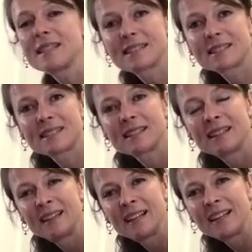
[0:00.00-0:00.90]
it's
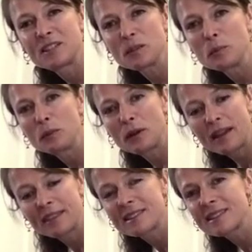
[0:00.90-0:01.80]
your
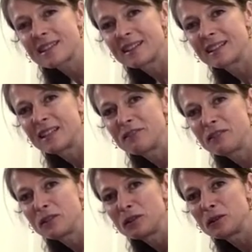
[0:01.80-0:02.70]
breath that's going to give
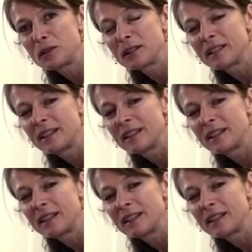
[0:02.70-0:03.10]
you,